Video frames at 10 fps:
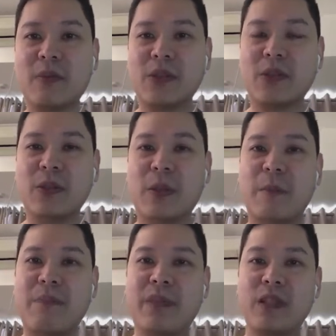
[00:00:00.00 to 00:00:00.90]
So
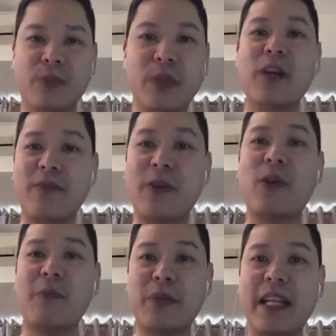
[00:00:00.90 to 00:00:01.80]
we do have a
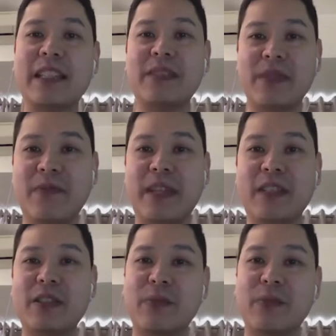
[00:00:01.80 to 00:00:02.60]
comprehensive inventory.